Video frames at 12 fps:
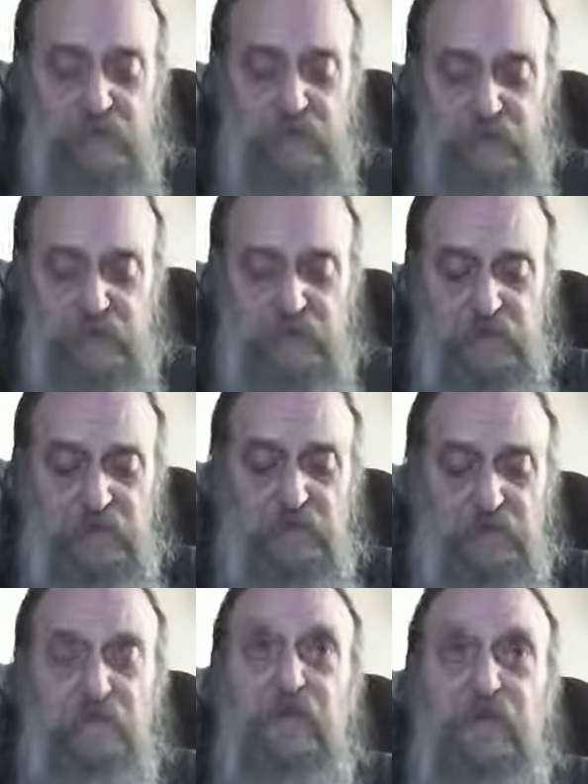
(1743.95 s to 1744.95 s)
you
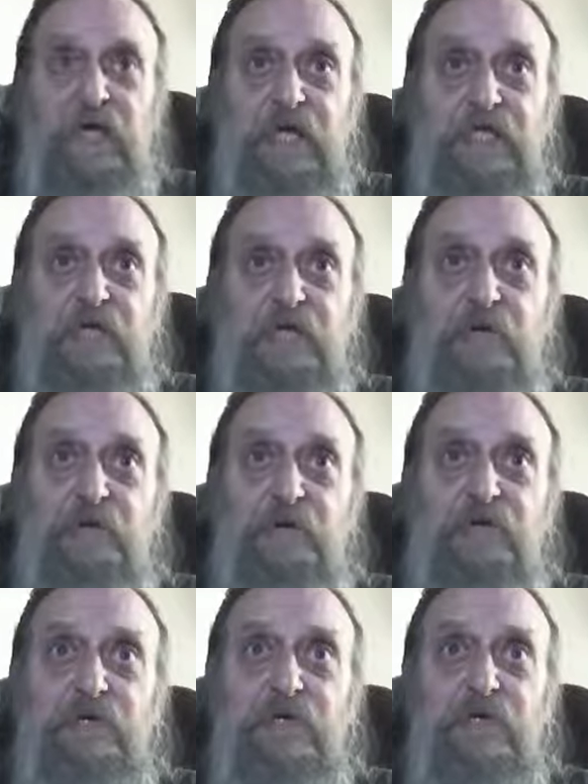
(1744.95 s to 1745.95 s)
know, make
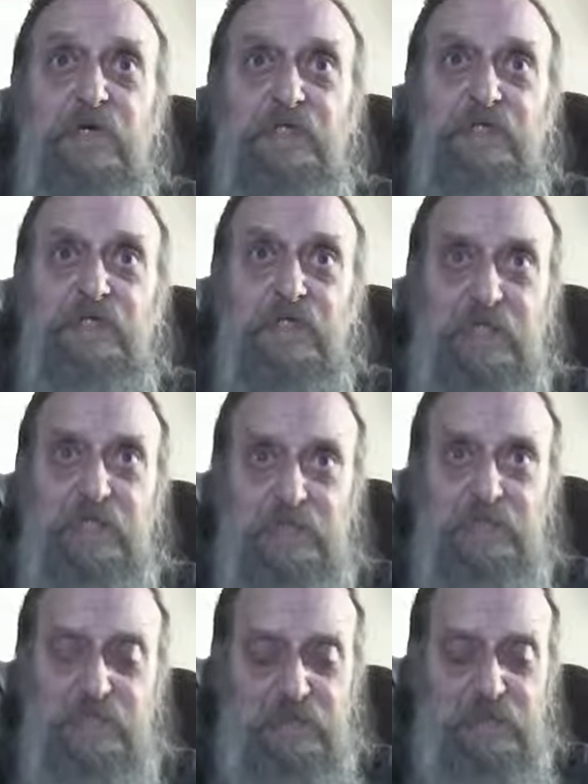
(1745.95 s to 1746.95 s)
notice that,
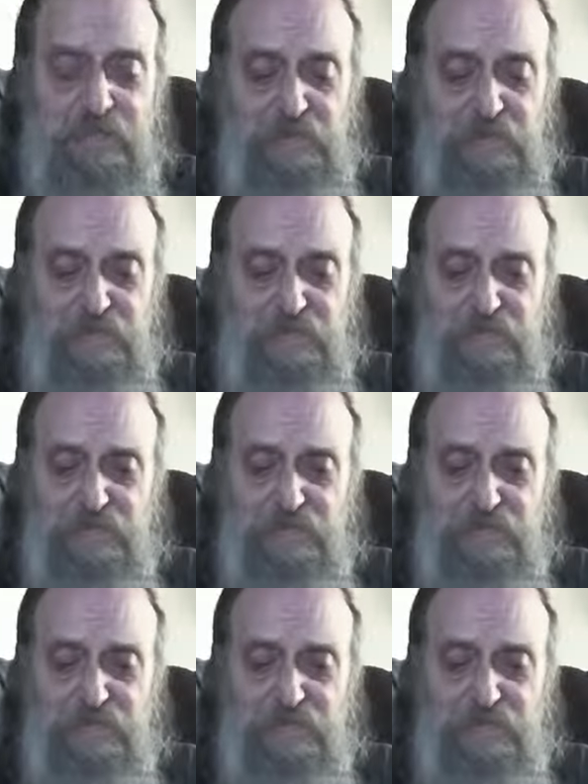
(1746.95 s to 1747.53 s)
you know,